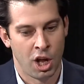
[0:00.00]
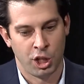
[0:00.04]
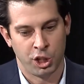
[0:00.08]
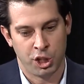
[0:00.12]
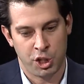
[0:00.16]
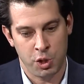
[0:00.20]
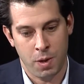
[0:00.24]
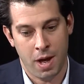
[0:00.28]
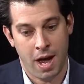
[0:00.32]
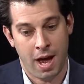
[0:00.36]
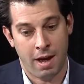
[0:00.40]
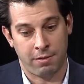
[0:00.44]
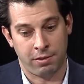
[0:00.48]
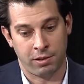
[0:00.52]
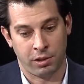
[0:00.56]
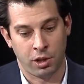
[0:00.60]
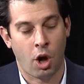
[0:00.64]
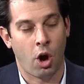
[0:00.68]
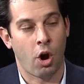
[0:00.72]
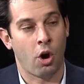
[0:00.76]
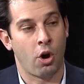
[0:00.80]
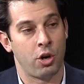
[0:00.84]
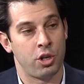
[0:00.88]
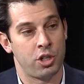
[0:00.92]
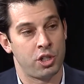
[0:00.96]
Do you have
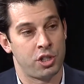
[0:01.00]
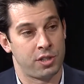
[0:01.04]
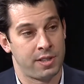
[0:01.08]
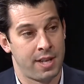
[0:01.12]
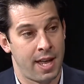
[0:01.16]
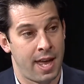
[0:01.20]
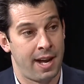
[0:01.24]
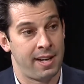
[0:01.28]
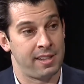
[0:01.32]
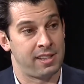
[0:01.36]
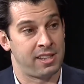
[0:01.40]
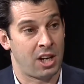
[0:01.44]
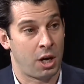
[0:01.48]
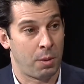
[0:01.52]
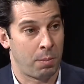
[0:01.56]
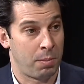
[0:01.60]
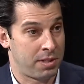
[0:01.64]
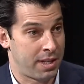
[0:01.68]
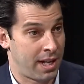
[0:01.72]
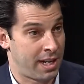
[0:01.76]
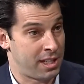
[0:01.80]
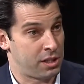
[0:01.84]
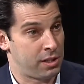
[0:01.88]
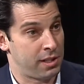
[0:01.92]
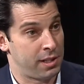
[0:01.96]
large tenants that are
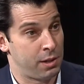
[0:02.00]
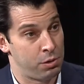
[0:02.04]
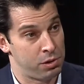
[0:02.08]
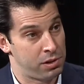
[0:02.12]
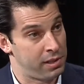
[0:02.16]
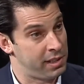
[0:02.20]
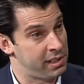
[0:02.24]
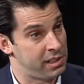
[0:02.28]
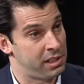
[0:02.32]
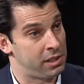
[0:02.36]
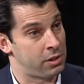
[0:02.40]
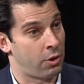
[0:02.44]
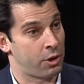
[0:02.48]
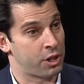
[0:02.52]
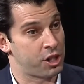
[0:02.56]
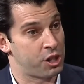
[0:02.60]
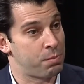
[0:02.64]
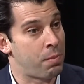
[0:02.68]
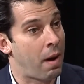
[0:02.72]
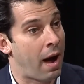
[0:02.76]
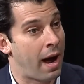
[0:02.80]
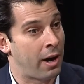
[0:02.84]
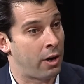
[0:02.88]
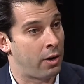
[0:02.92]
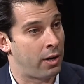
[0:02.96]
potentially whose leases are
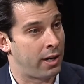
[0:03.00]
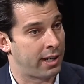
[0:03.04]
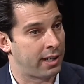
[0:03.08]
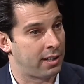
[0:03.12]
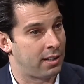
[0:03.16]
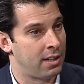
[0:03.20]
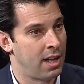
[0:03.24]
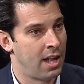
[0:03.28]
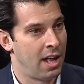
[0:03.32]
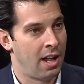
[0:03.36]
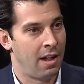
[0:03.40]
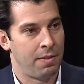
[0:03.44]
expiring?